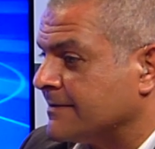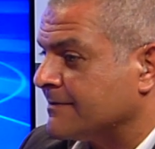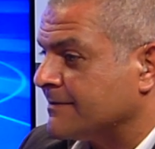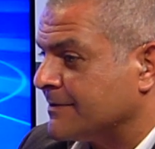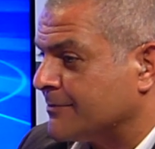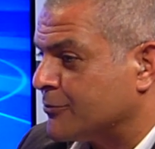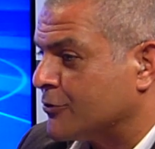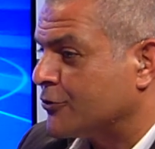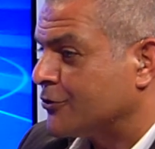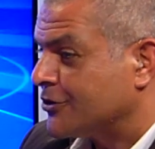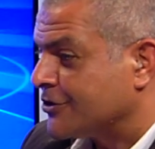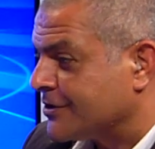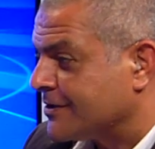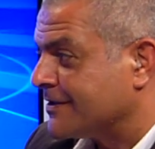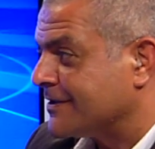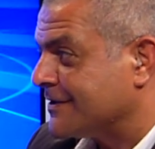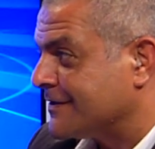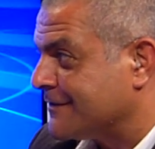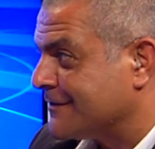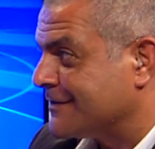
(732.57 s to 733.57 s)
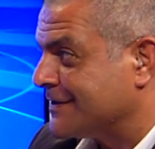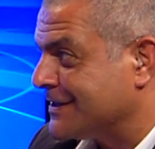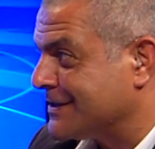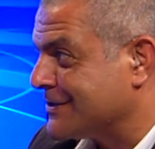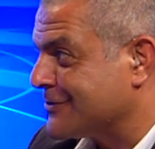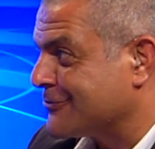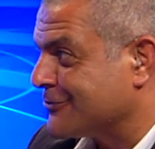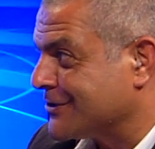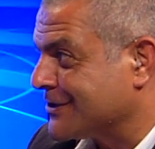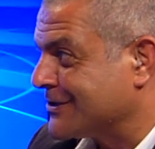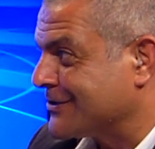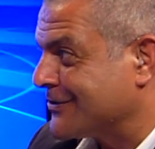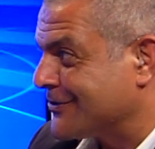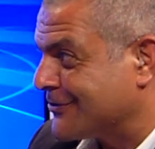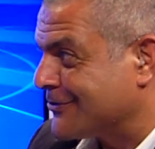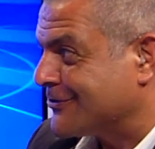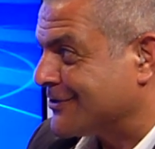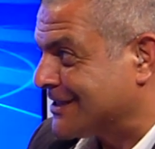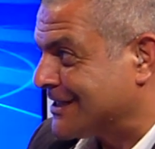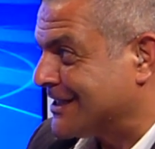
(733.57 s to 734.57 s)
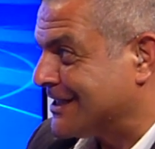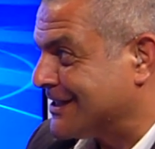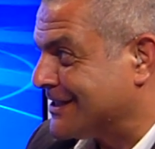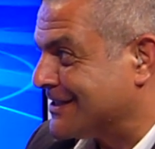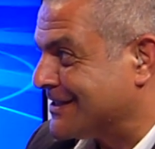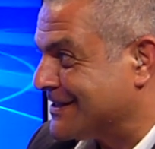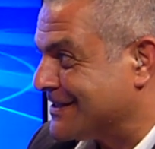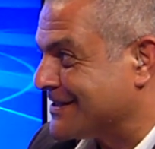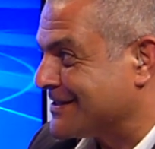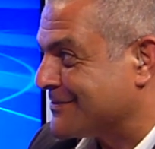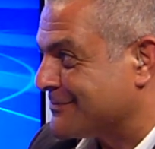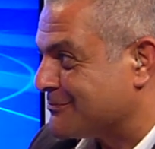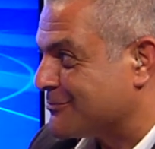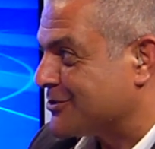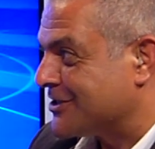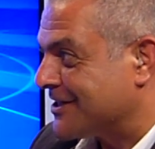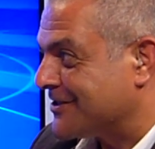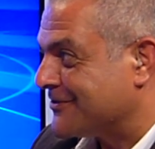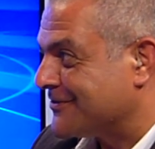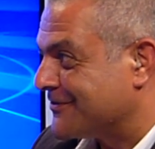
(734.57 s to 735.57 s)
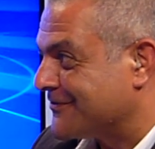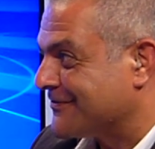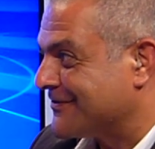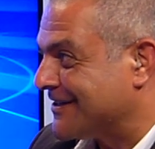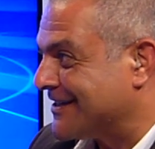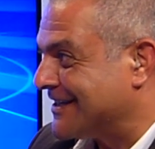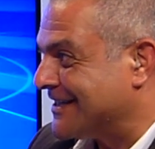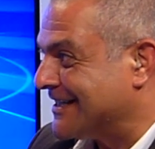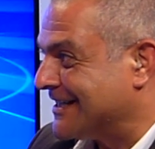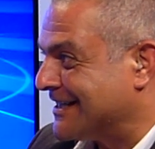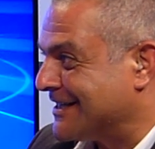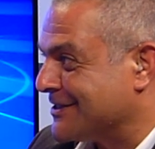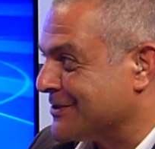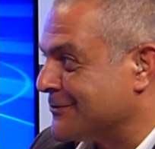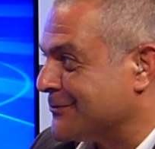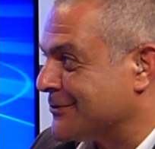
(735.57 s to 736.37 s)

a portion of District 13 is gentrifying as